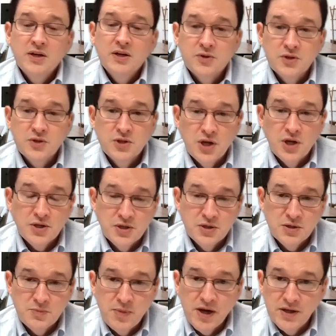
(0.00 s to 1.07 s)

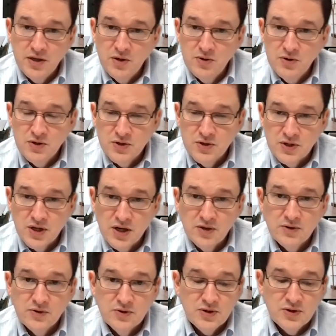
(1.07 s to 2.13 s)
suggestions by unions and
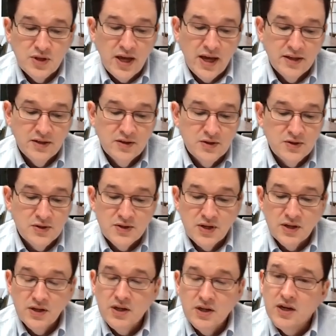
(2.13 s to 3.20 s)
others that this is
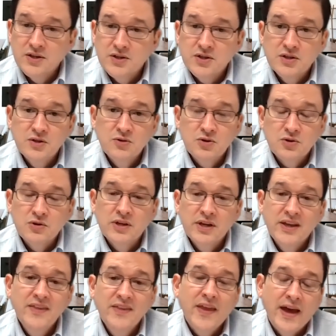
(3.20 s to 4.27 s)
unconstitutional
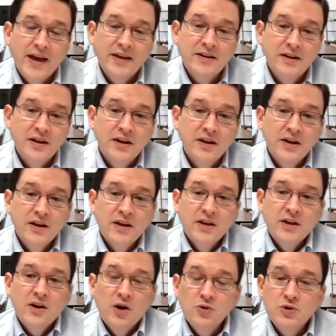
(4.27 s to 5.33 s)
in that
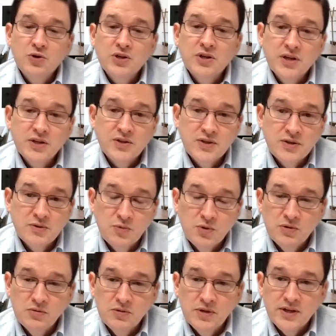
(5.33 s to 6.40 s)
OSHA
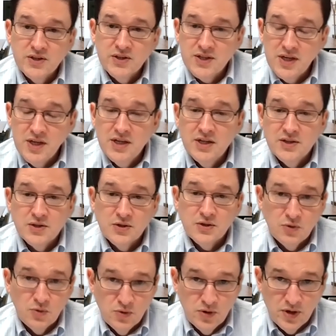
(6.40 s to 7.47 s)
will exceed its
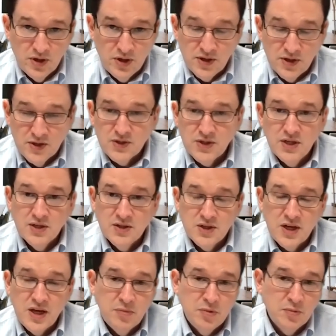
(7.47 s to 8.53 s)
authority, exceed its
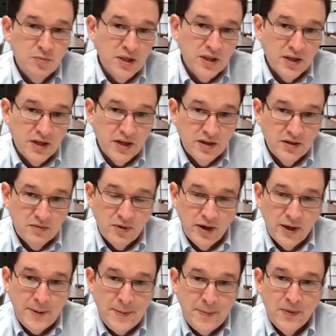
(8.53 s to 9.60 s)
capability,
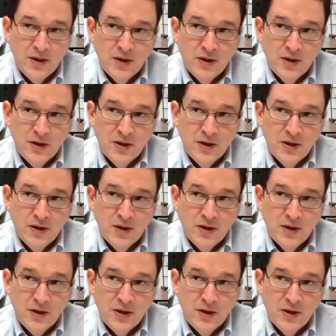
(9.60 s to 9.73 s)
right?